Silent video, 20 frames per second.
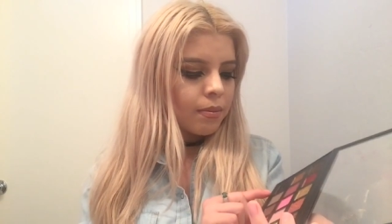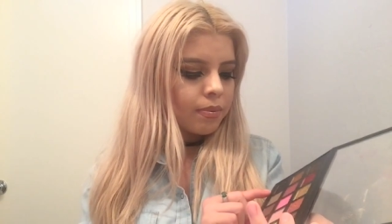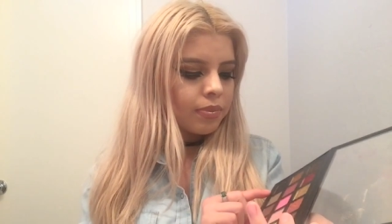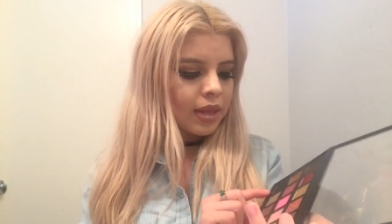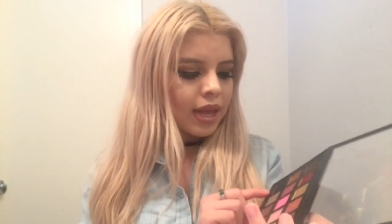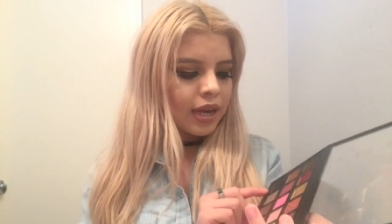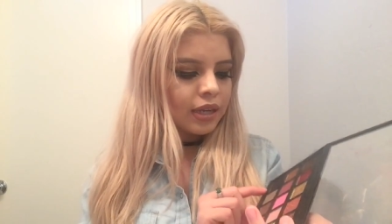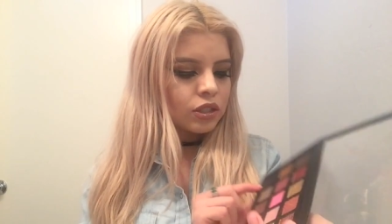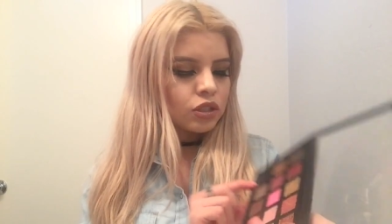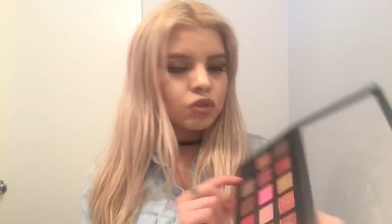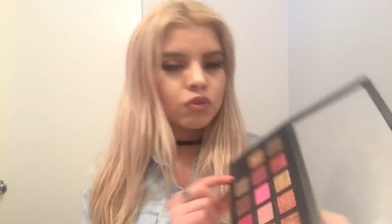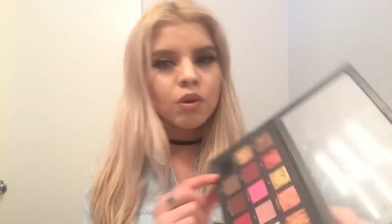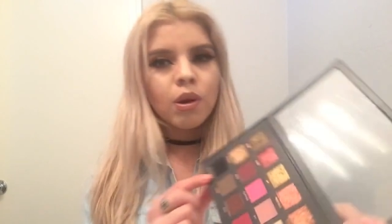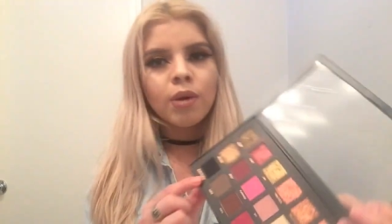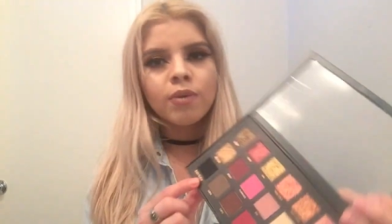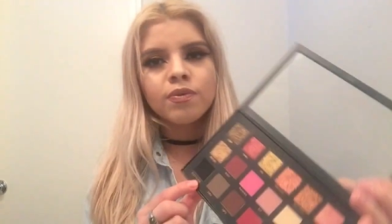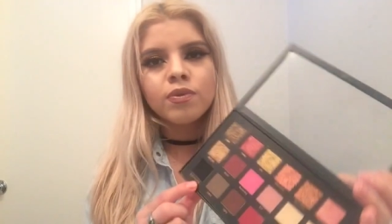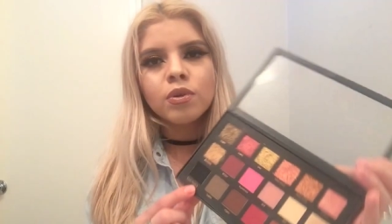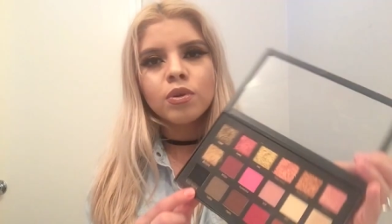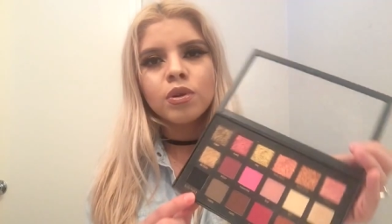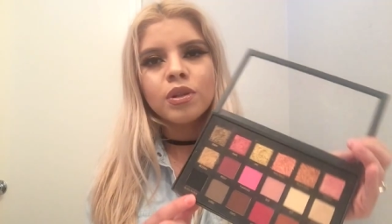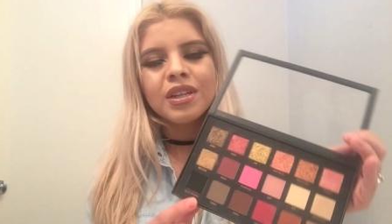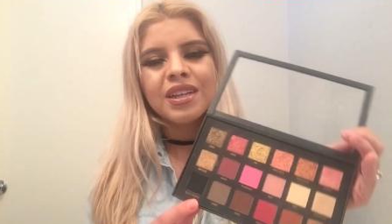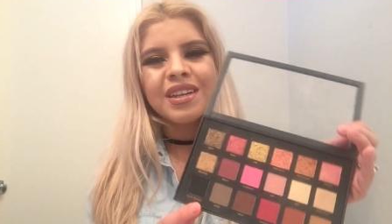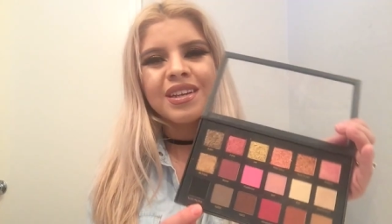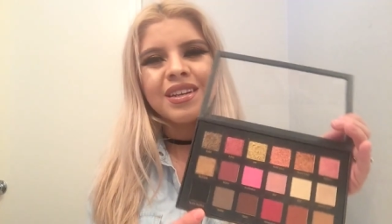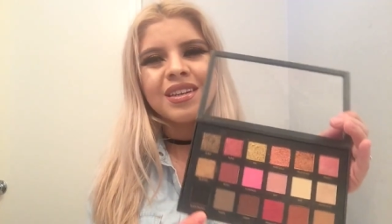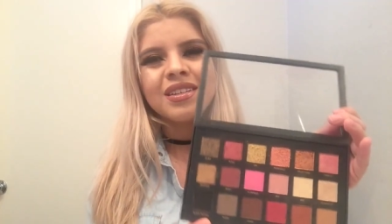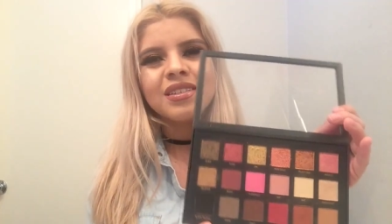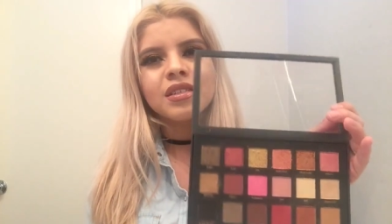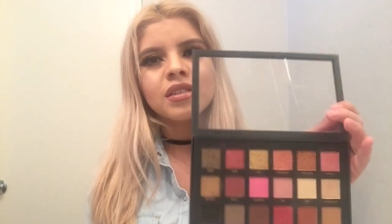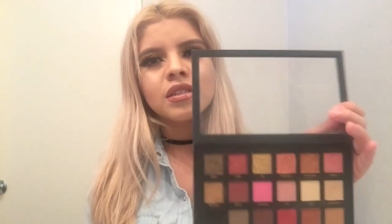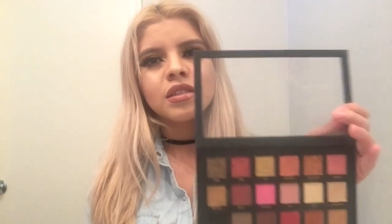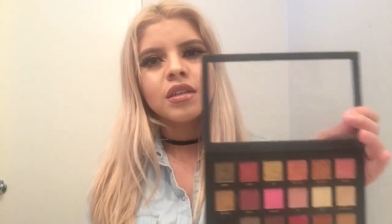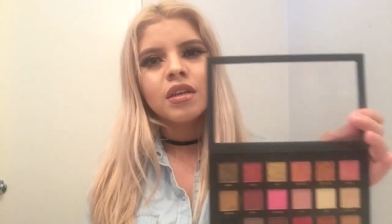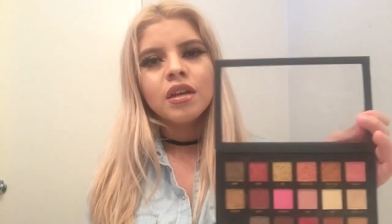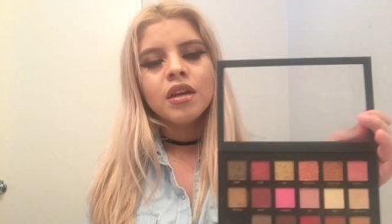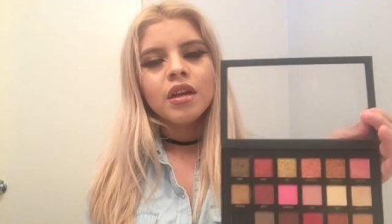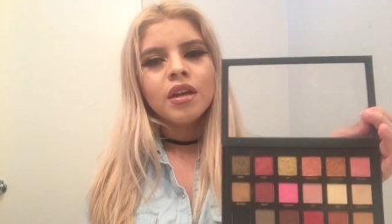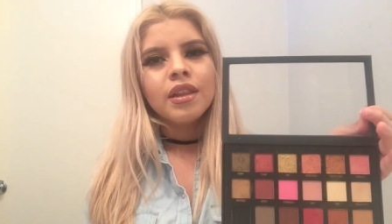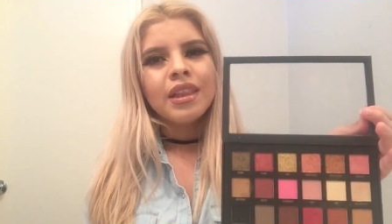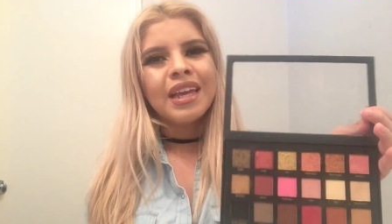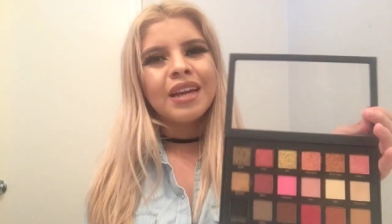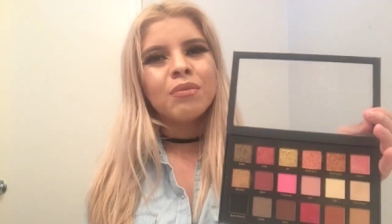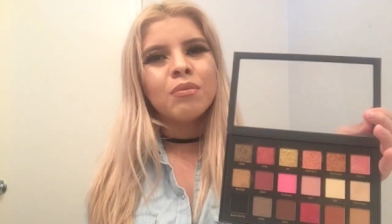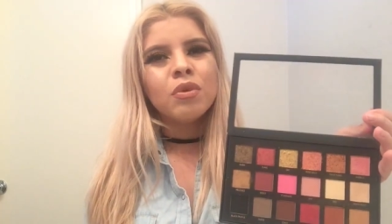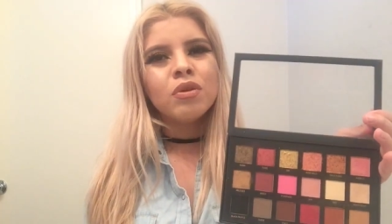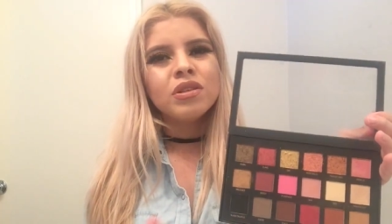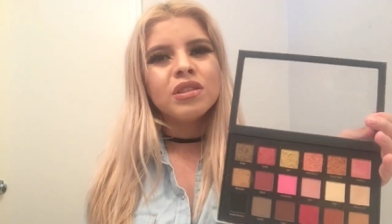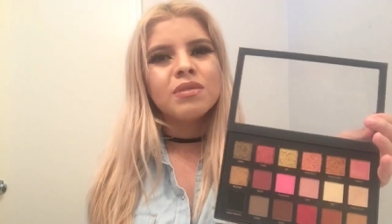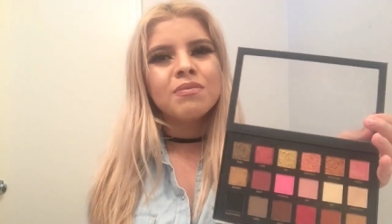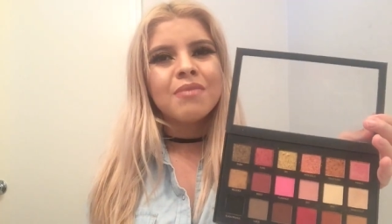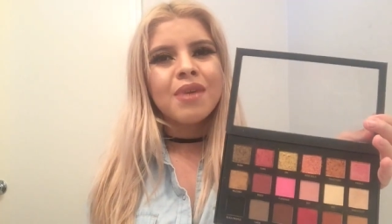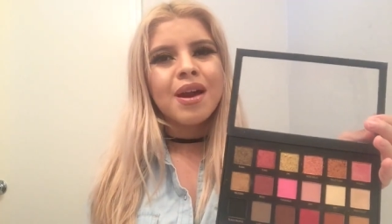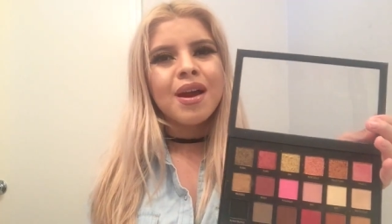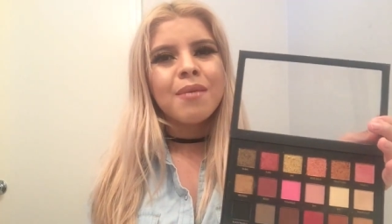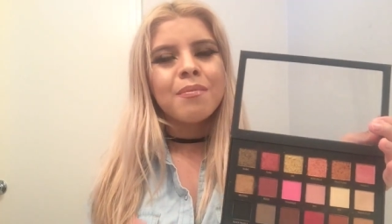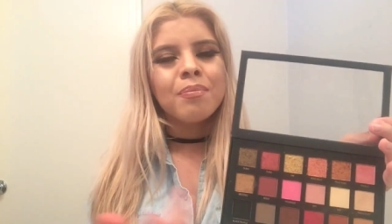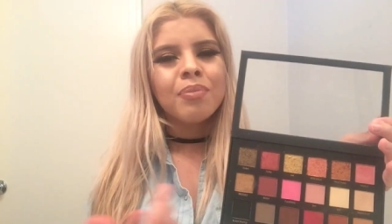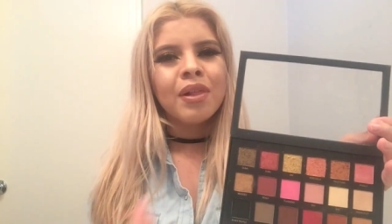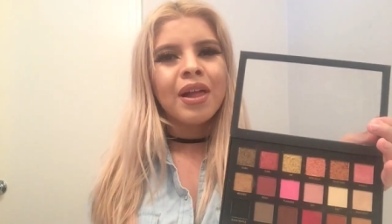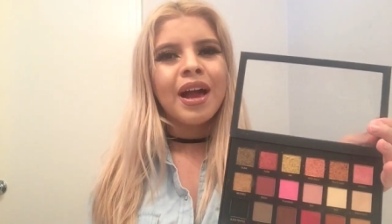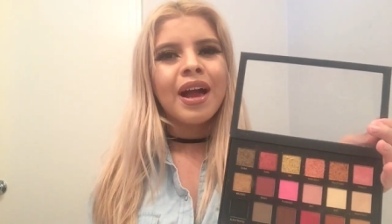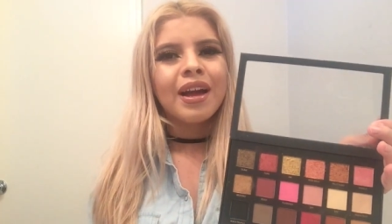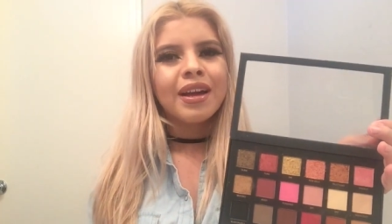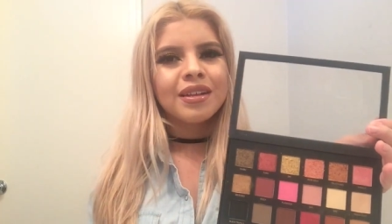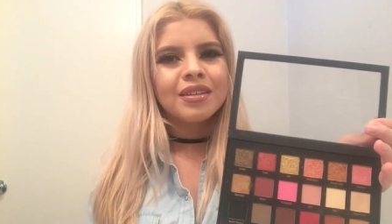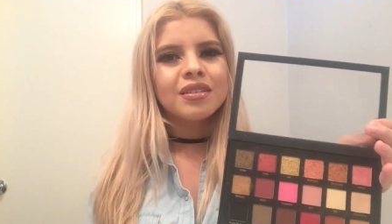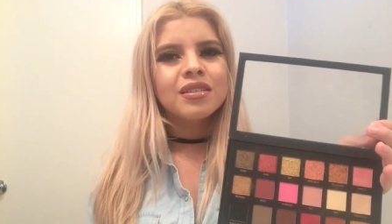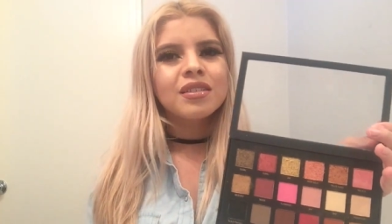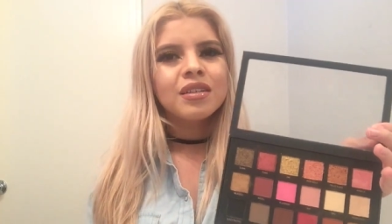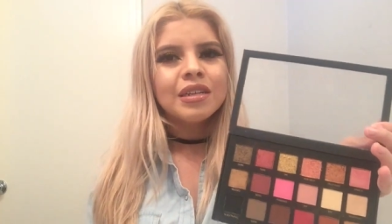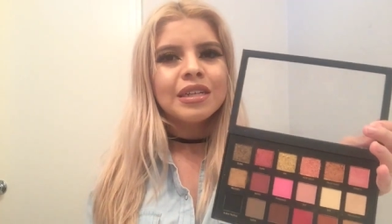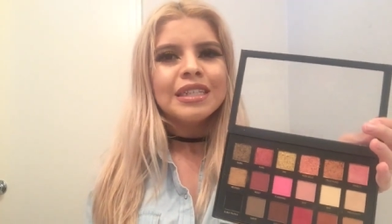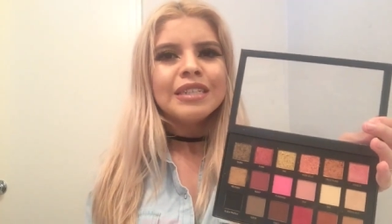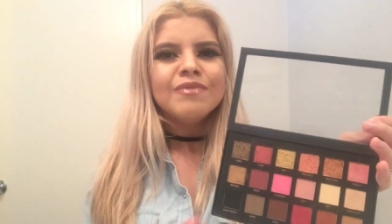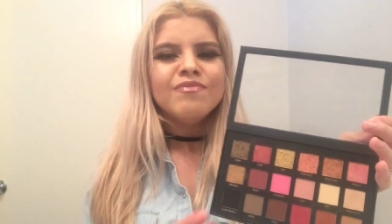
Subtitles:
Black Truffle is like most matte blacks.